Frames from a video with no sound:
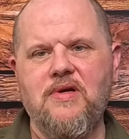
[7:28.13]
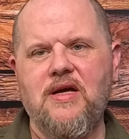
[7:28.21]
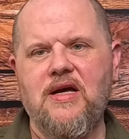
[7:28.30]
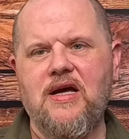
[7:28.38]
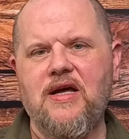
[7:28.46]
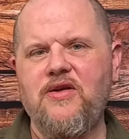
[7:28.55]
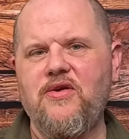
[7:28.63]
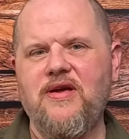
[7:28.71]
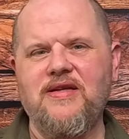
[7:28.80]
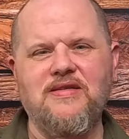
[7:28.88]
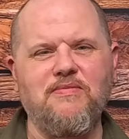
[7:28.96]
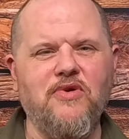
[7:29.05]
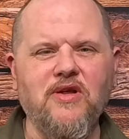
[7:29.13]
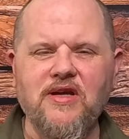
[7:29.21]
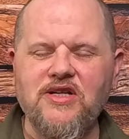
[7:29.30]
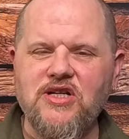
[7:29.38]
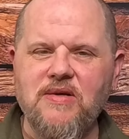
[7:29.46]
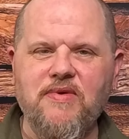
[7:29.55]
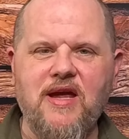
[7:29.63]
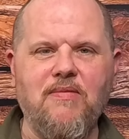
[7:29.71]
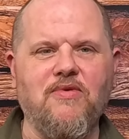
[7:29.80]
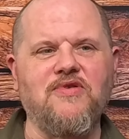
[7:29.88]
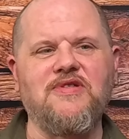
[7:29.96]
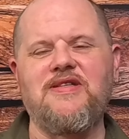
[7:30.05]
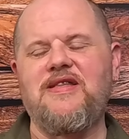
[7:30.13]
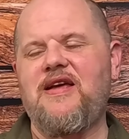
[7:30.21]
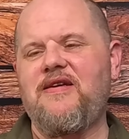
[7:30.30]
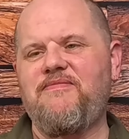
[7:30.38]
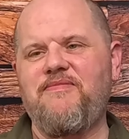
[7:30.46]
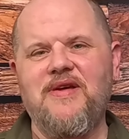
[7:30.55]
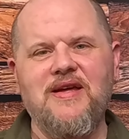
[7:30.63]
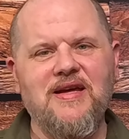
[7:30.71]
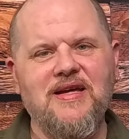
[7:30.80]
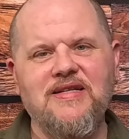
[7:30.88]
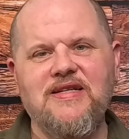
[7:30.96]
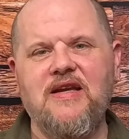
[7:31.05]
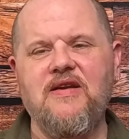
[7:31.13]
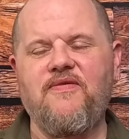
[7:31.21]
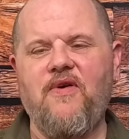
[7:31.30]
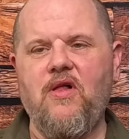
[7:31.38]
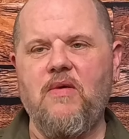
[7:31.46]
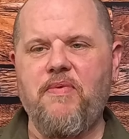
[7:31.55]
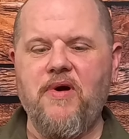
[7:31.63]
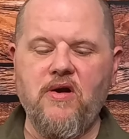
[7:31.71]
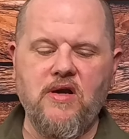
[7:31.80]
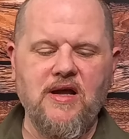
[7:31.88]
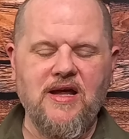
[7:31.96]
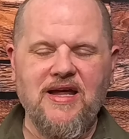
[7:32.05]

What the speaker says: You can get some really cheap cables and they tend to fall apart.